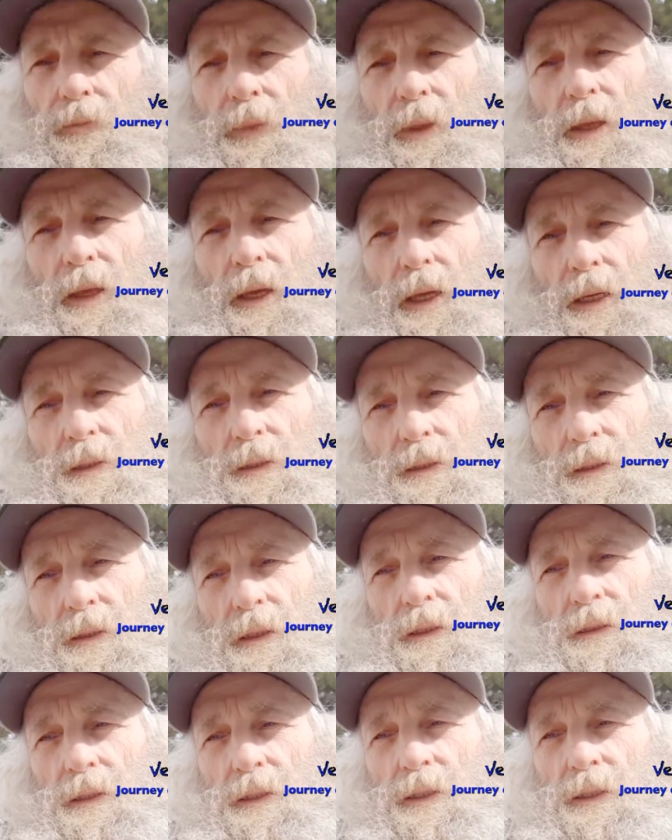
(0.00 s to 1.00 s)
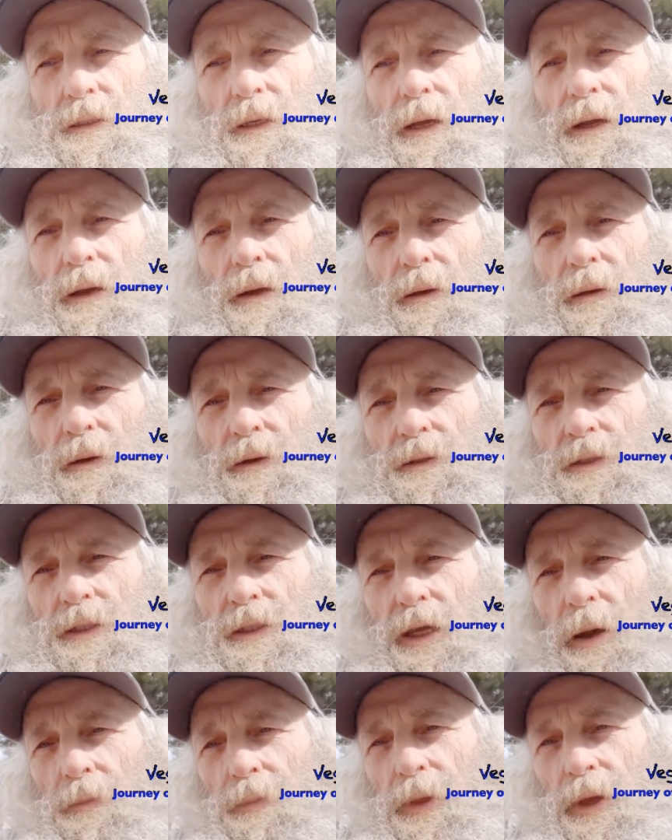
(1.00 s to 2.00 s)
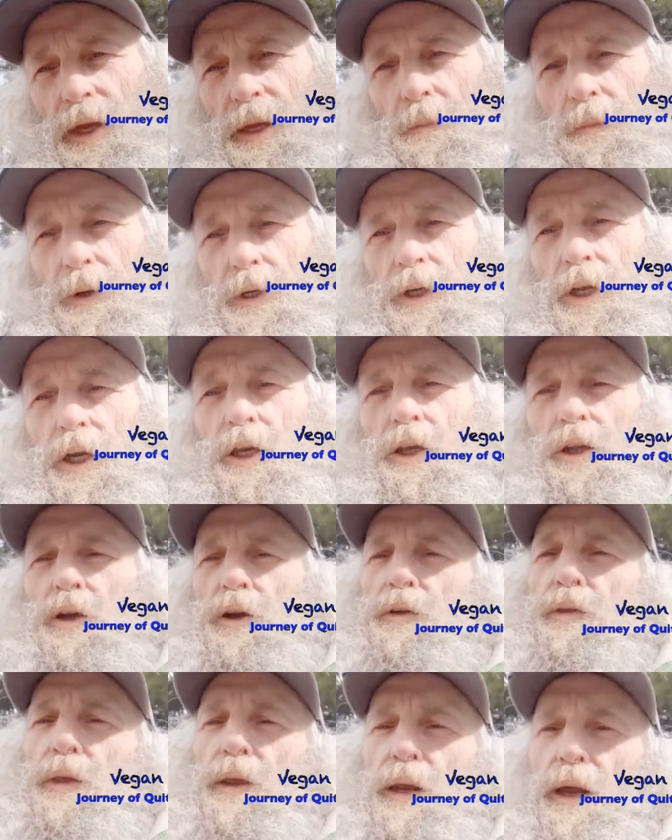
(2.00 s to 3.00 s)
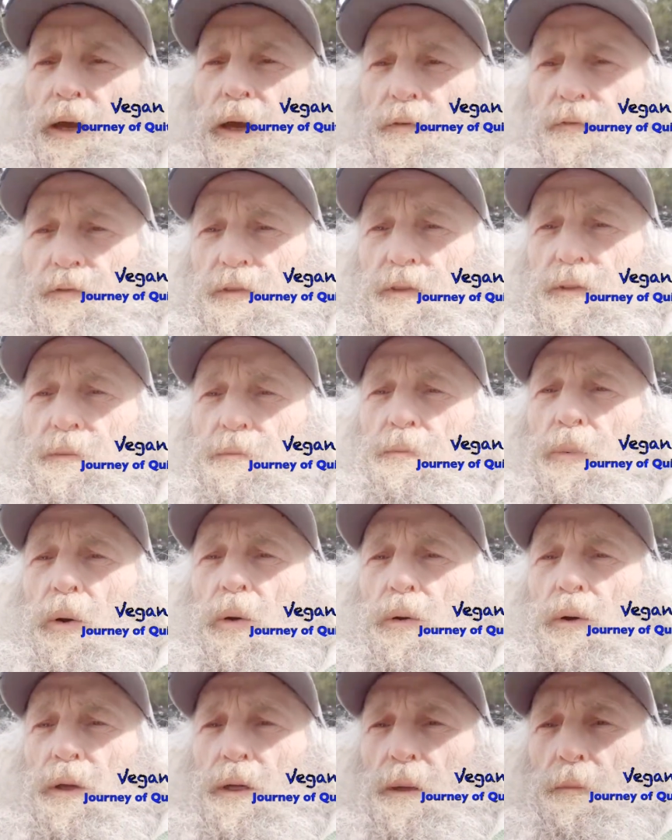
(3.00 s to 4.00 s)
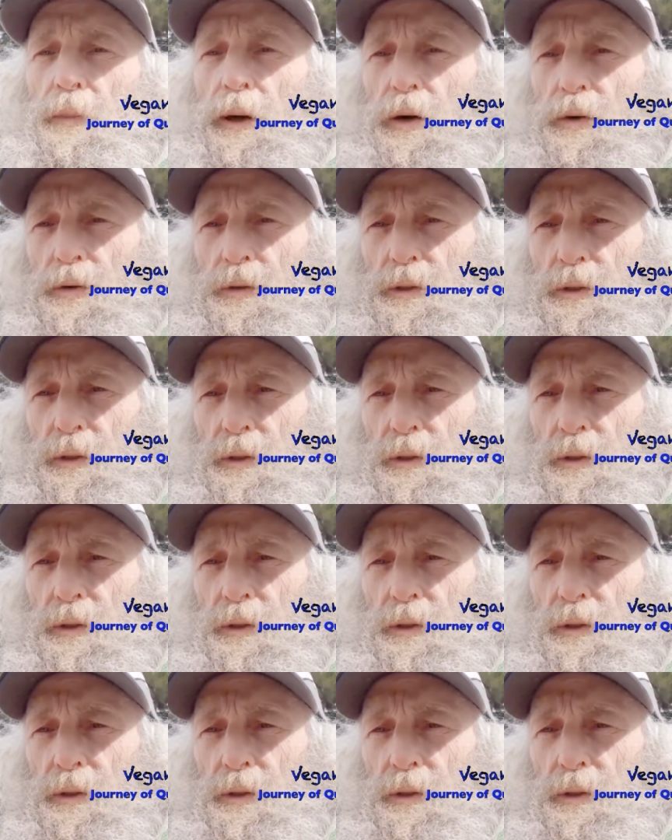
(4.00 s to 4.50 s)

is something in particular that I've spoken about,